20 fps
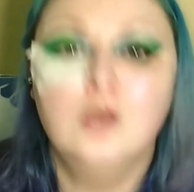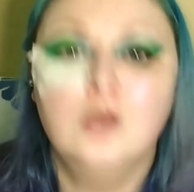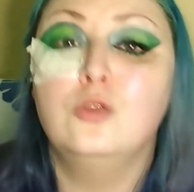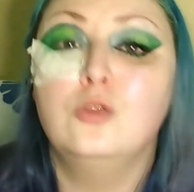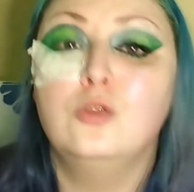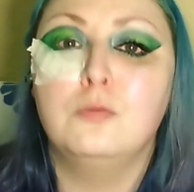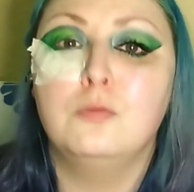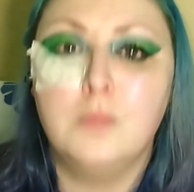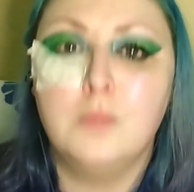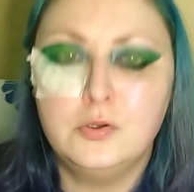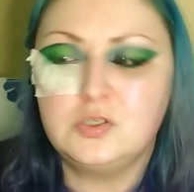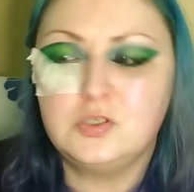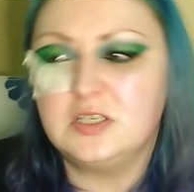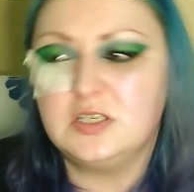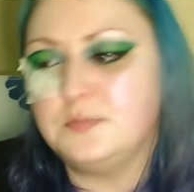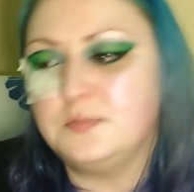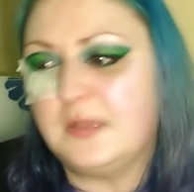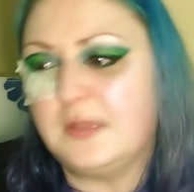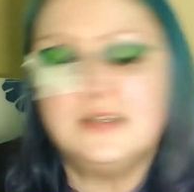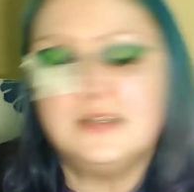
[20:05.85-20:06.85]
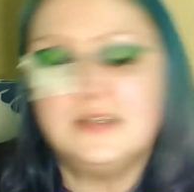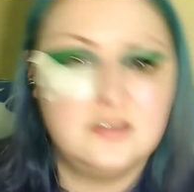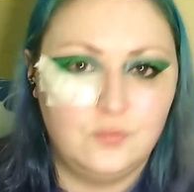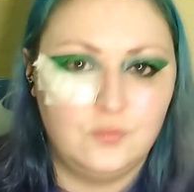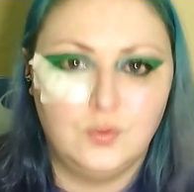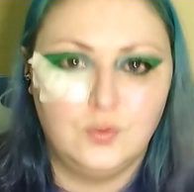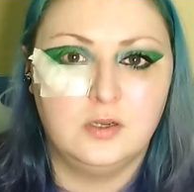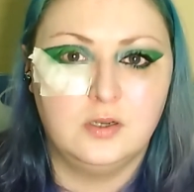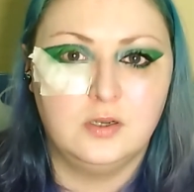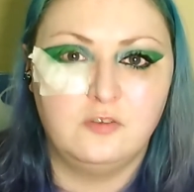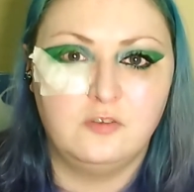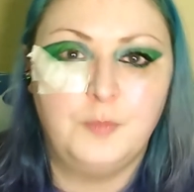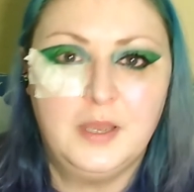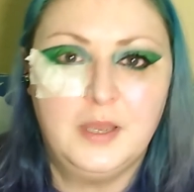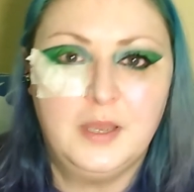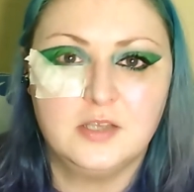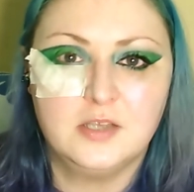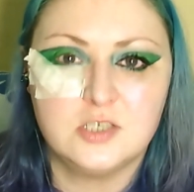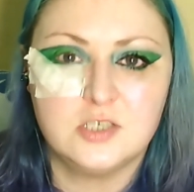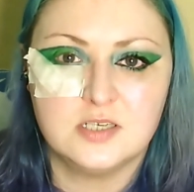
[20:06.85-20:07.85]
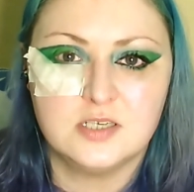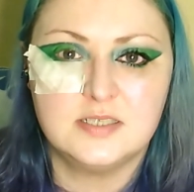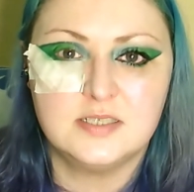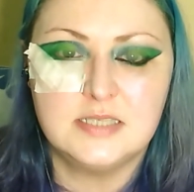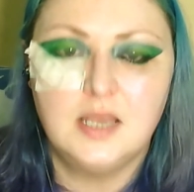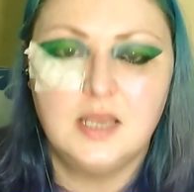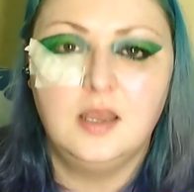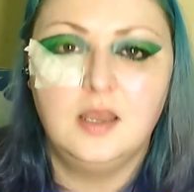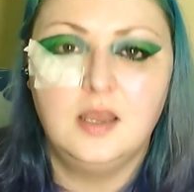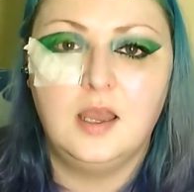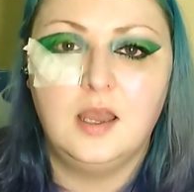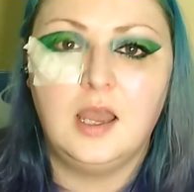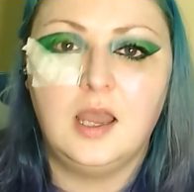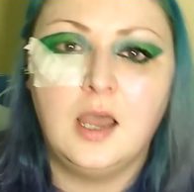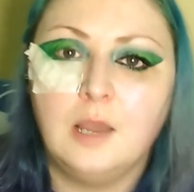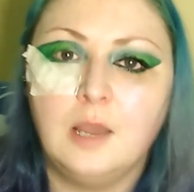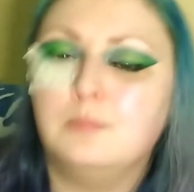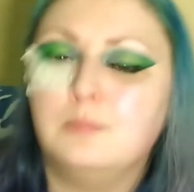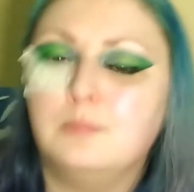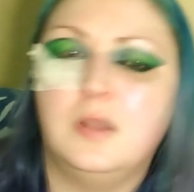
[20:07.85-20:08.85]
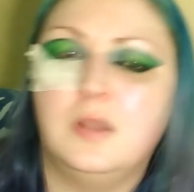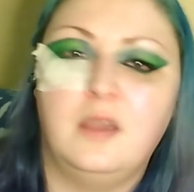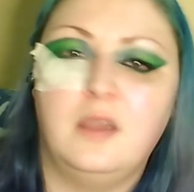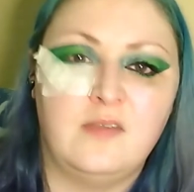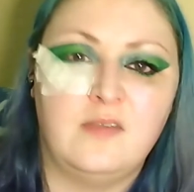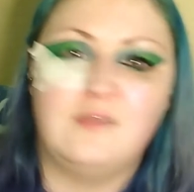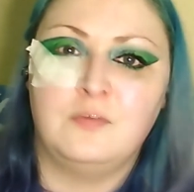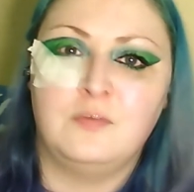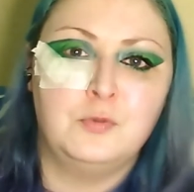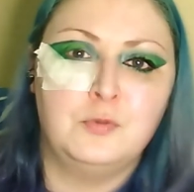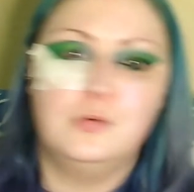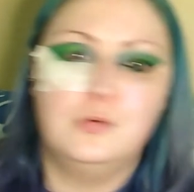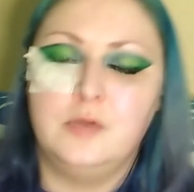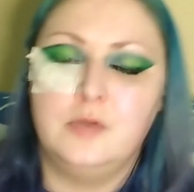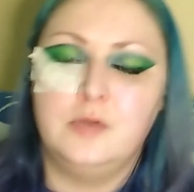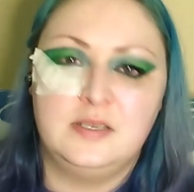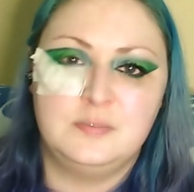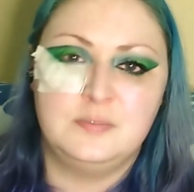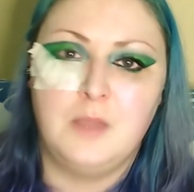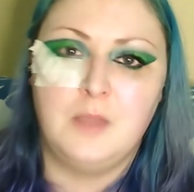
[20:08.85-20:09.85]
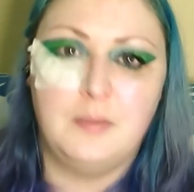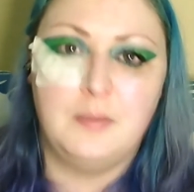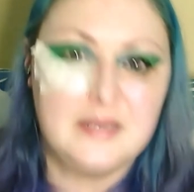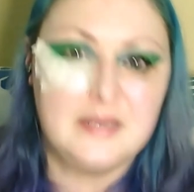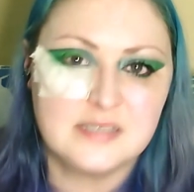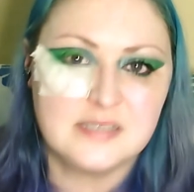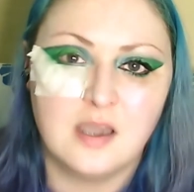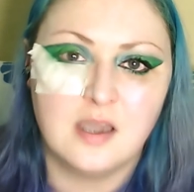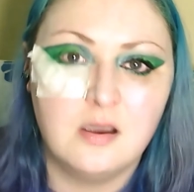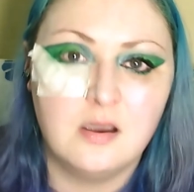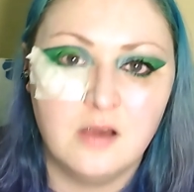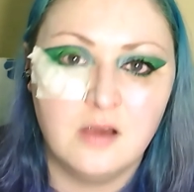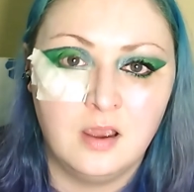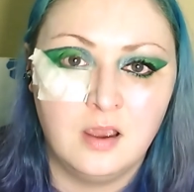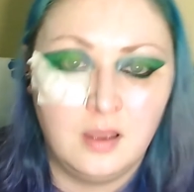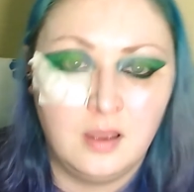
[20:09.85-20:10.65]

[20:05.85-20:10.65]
The most expensive one-off purchase I've ever bought is my mascara.